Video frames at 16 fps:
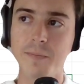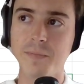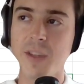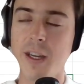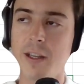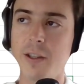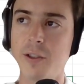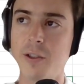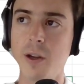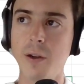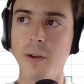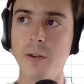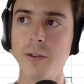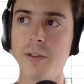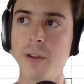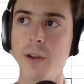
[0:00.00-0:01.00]
it
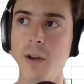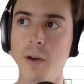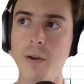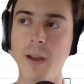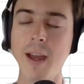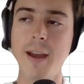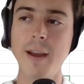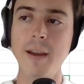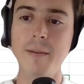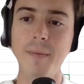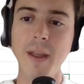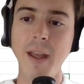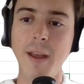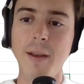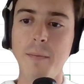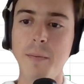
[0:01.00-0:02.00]
shows, okay,
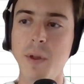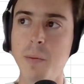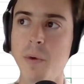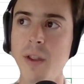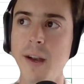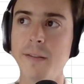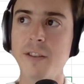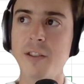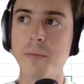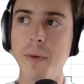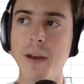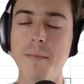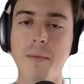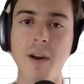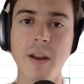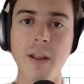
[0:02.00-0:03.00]
people that have
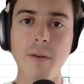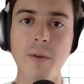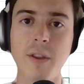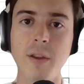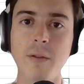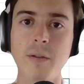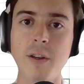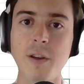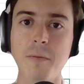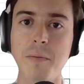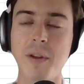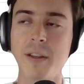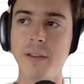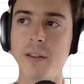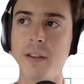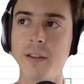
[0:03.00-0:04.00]
spent money with you in your
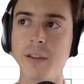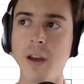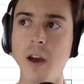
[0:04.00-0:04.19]
business,